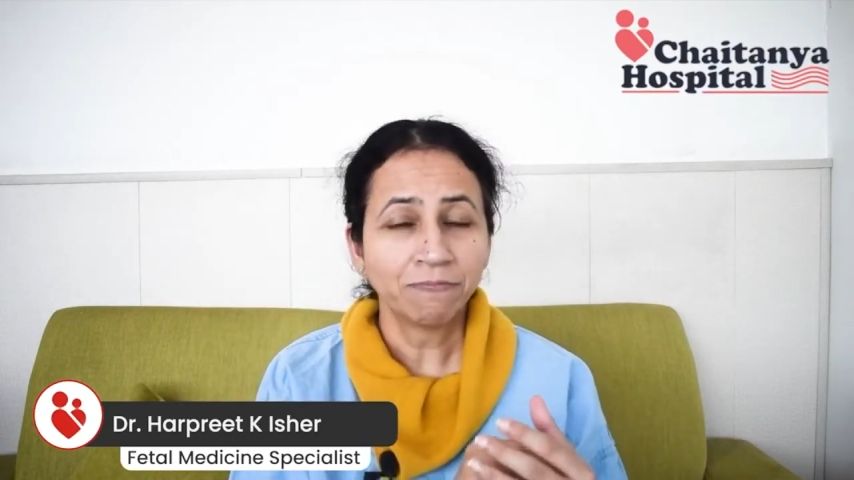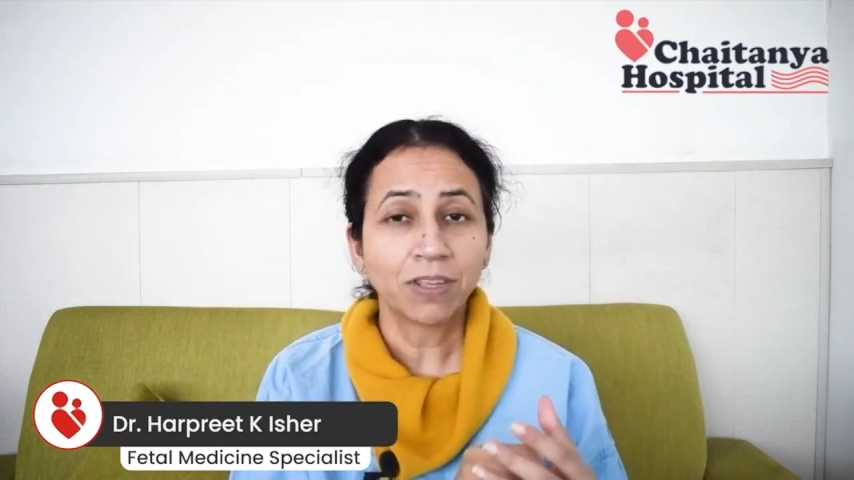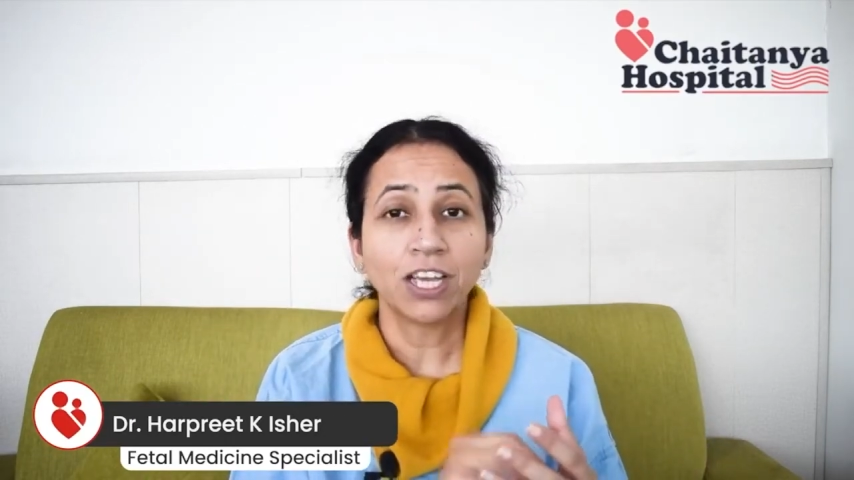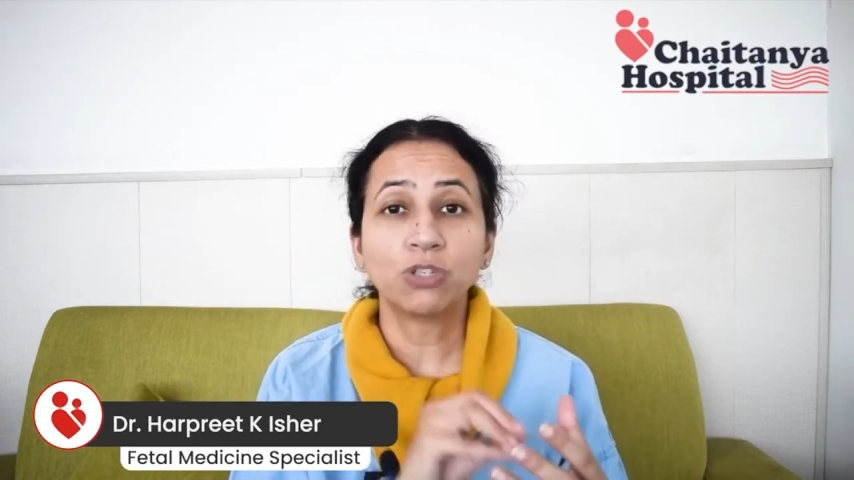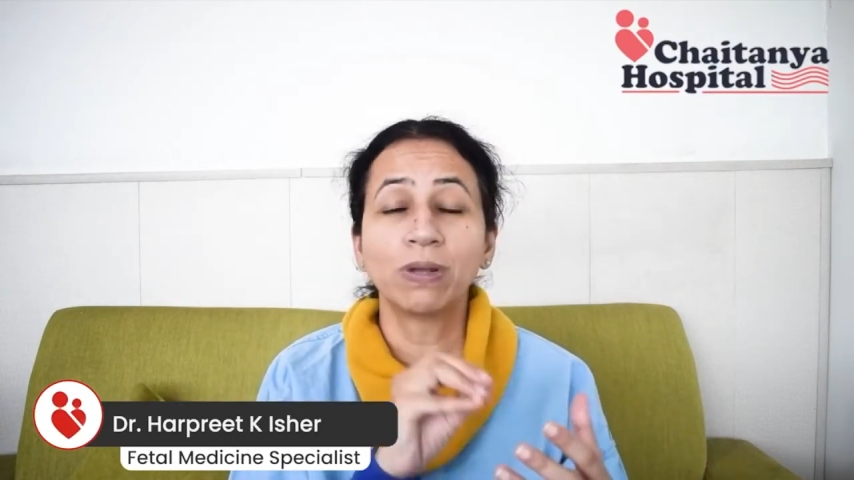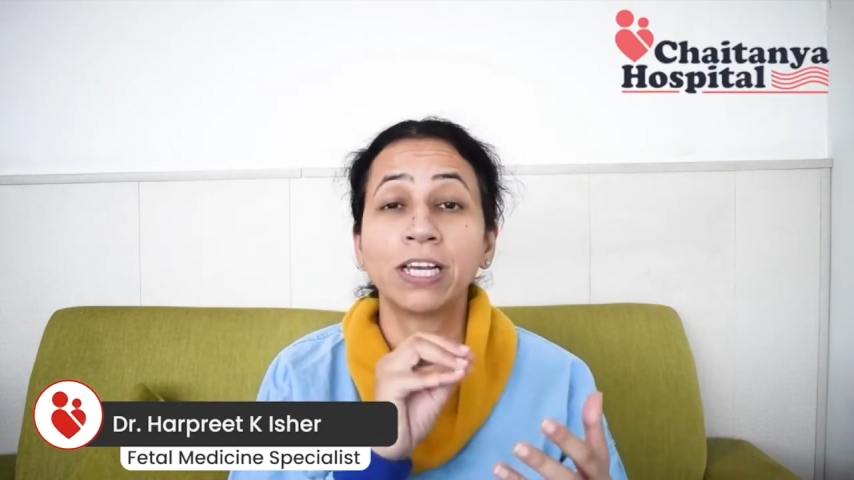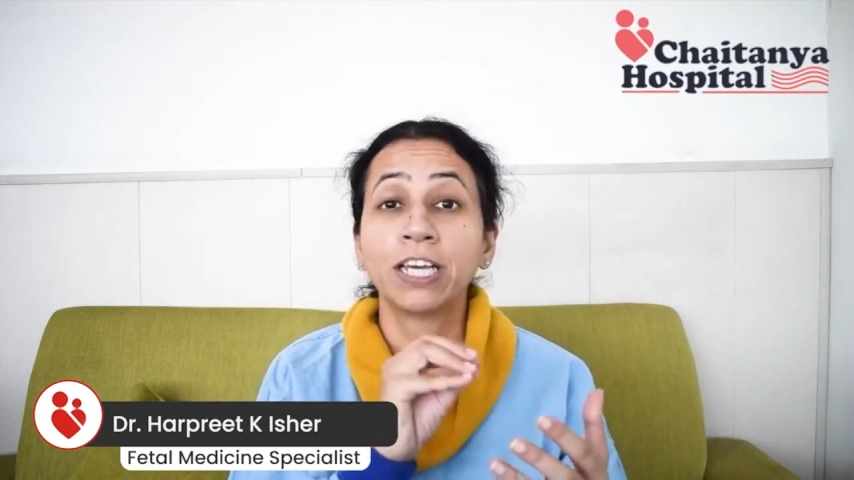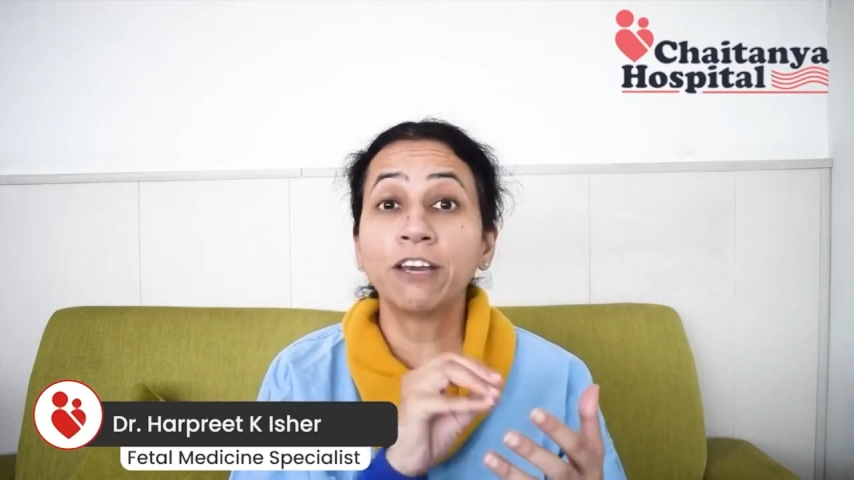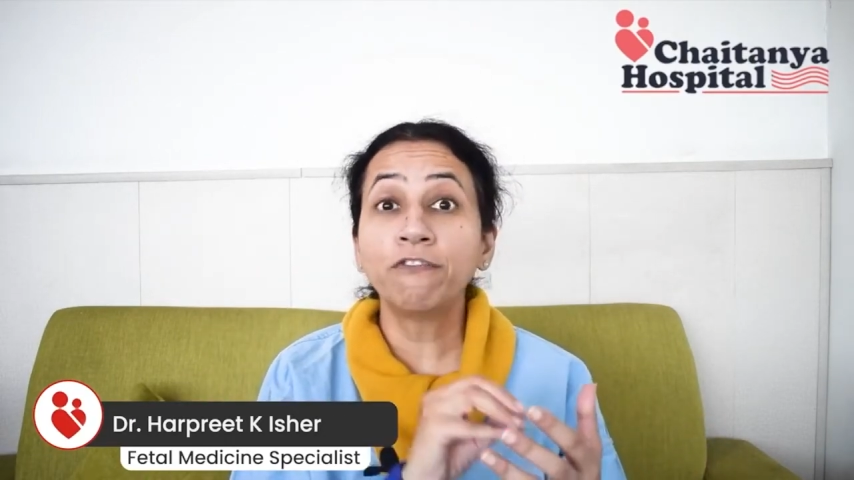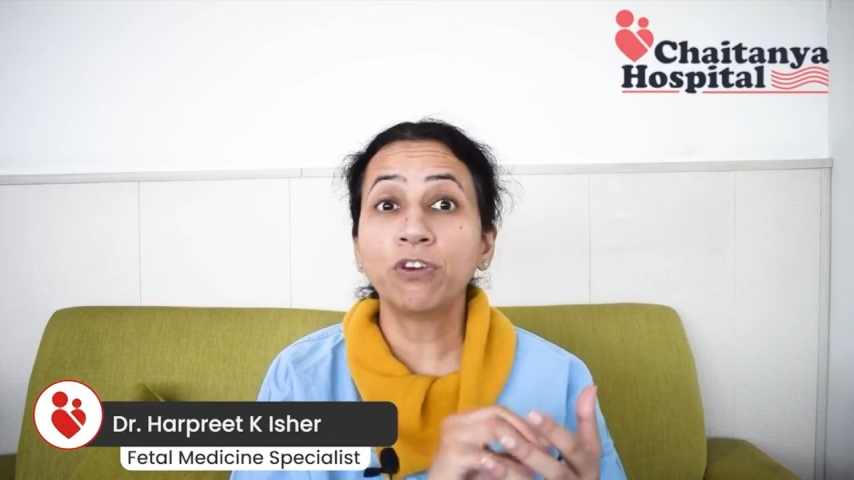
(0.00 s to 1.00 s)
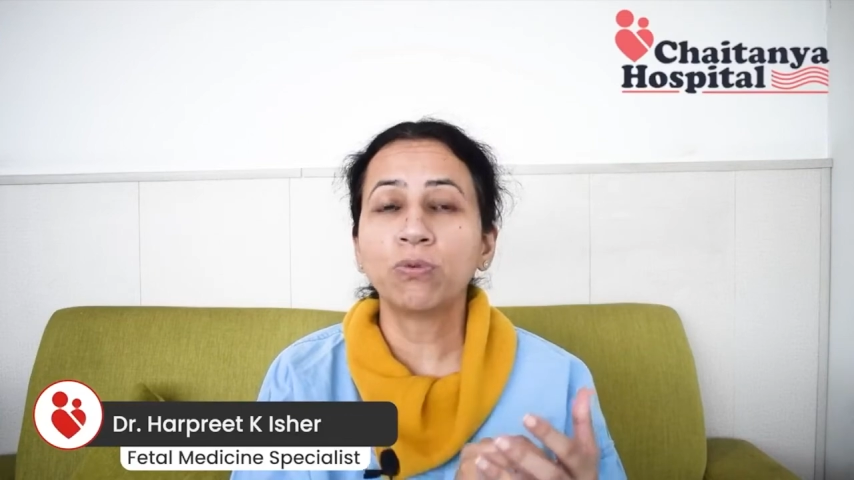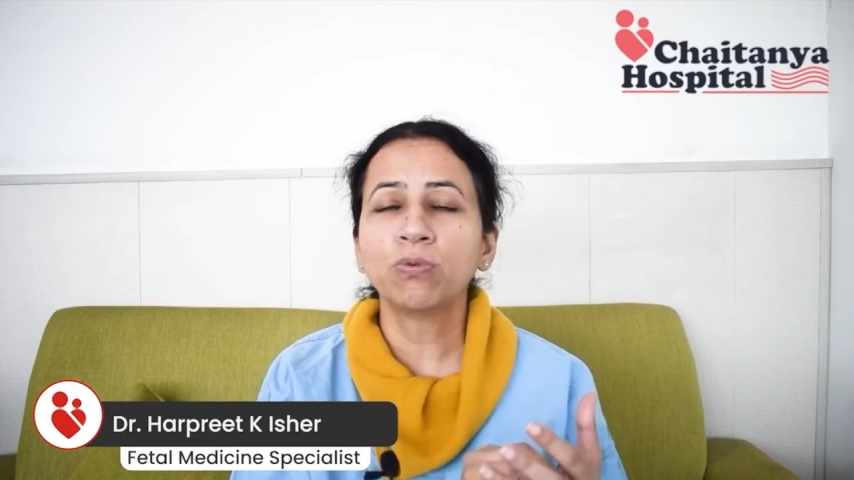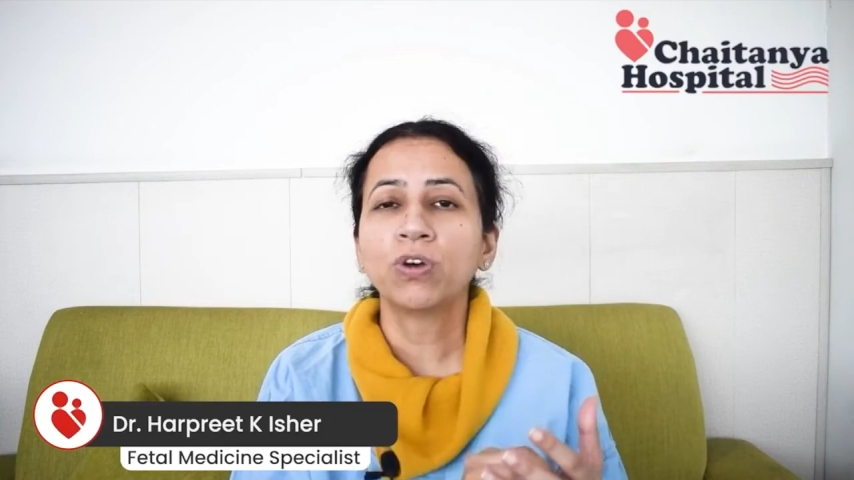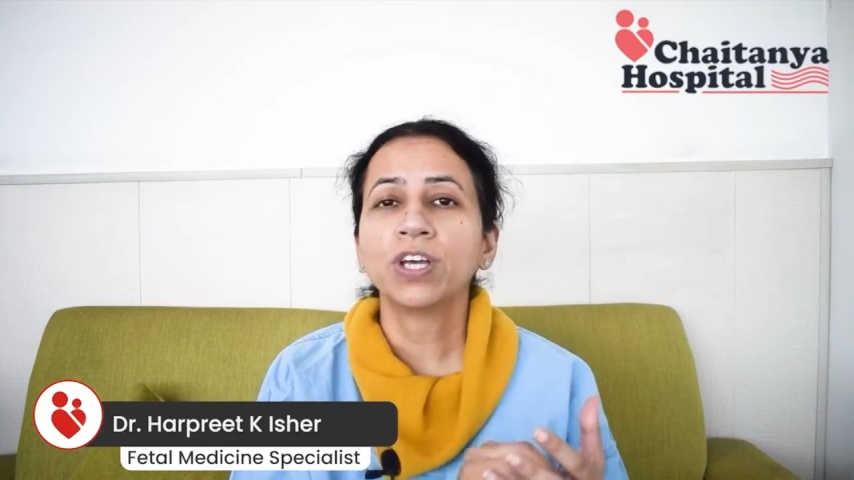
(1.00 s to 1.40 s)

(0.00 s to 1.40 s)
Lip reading: it will give you